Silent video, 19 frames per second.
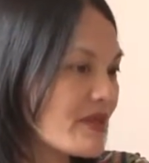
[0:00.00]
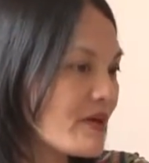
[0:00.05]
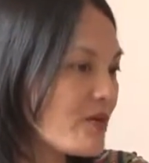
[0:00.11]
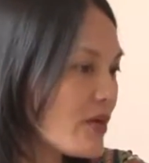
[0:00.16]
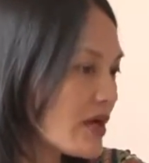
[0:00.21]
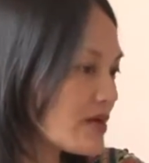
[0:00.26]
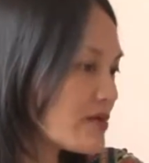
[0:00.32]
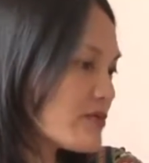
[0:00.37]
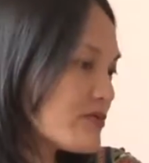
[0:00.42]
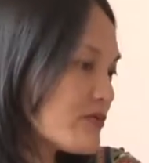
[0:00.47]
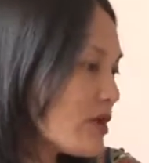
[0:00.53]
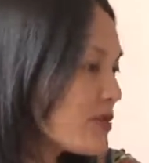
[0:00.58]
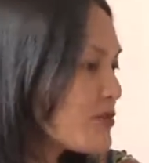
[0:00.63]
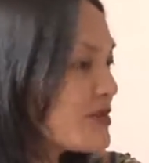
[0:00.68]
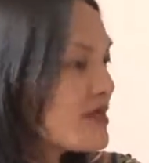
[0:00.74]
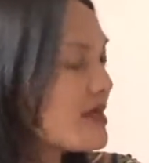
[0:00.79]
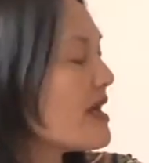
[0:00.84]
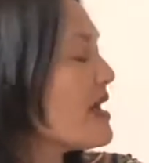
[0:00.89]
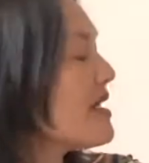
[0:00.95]
What
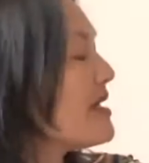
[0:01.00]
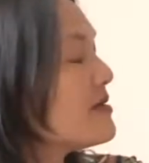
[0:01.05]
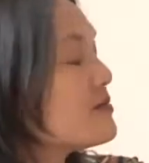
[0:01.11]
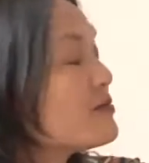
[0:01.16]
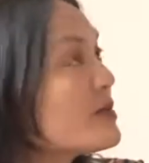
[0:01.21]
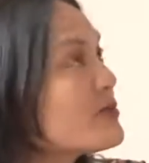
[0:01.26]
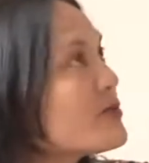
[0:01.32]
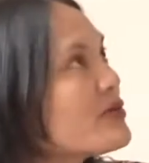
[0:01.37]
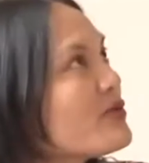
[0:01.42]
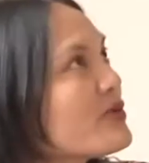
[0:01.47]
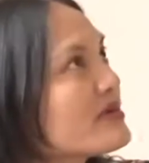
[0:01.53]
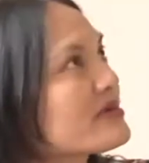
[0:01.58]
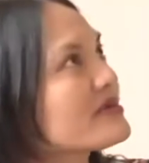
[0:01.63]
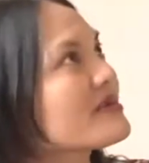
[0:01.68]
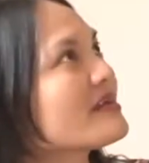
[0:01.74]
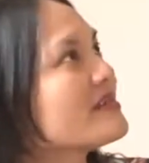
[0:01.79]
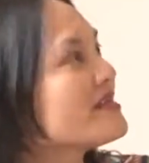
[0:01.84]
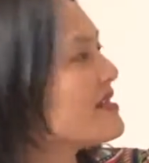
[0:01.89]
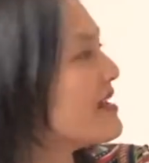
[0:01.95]
we
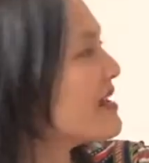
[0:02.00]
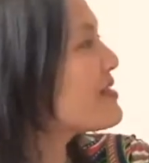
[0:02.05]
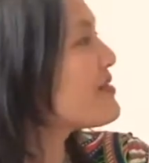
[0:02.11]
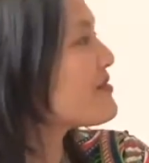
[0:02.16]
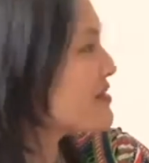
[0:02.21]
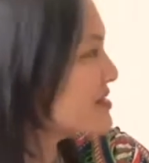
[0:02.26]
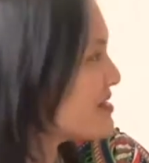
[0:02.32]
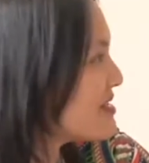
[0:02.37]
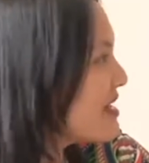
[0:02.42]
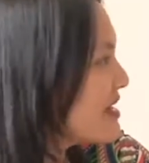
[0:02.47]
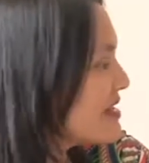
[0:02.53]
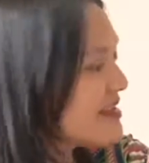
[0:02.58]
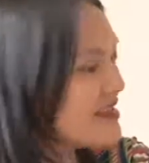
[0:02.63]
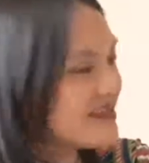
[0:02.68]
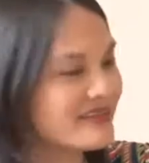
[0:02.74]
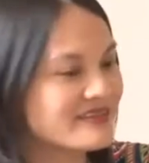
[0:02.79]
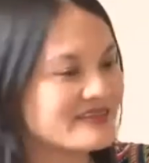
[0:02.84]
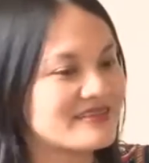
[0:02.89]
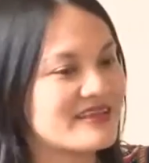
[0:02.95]
want at the end of the day
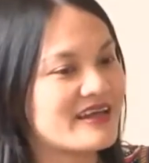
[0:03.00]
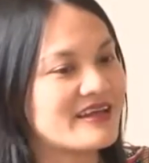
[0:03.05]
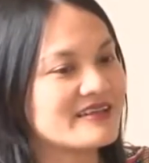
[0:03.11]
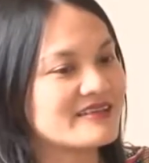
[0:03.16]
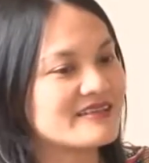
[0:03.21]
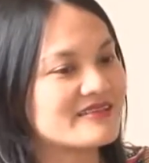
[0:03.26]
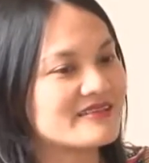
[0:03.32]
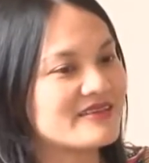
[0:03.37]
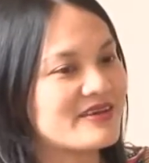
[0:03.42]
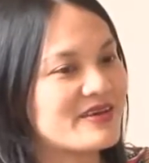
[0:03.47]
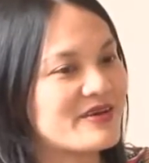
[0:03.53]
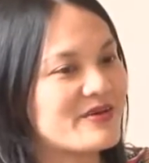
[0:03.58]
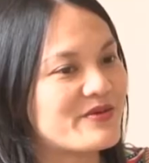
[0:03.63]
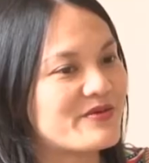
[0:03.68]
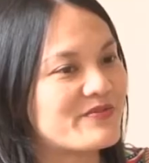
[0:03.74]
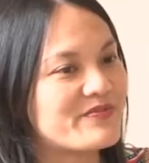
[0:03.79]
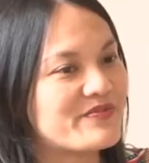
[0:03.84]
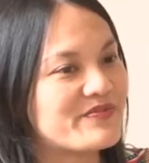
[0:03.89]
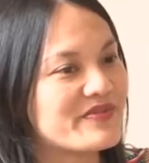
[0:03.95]
is that
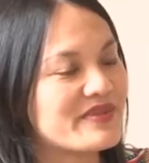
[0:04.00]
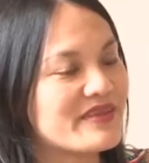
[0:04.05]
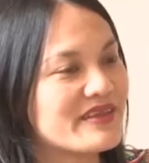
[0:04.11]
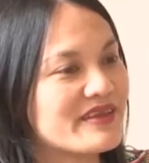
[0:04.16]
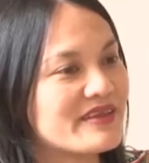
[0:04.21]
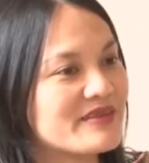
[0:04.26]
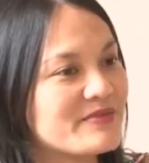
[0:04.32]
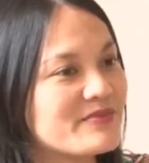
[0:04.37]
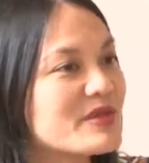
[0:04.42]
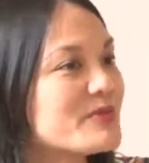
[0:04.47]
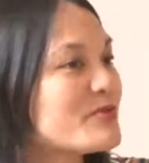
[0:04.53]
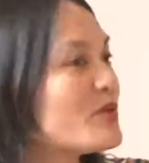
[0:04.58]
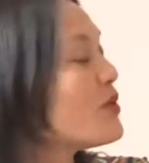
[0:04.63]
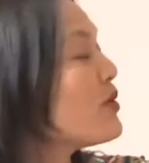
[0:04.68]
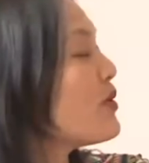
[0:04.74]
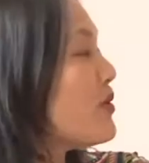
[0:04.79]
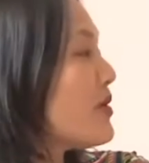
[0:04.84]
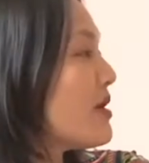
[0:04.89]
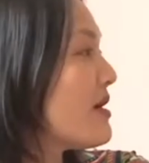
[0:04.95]
the
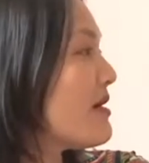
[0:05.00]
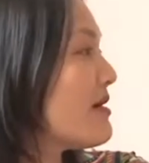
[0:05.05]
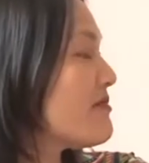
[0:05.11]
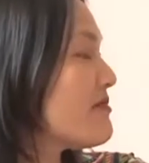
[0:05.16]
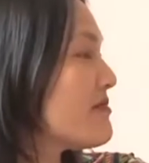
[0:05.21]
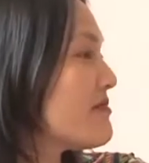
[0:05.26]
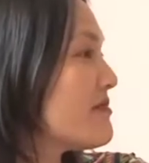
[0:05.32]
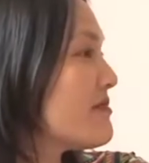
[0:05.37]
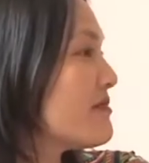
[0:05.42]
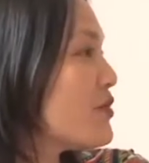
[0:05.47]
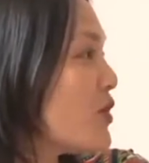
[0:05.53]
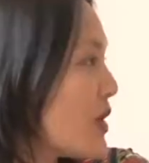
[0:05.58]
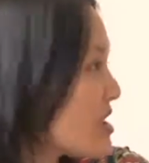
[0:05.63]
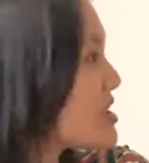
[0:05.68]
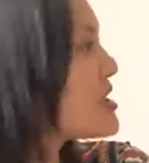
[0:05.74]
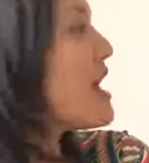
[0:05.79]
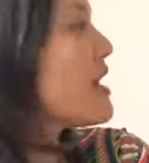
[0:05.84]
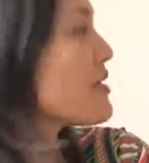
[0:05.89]
people watch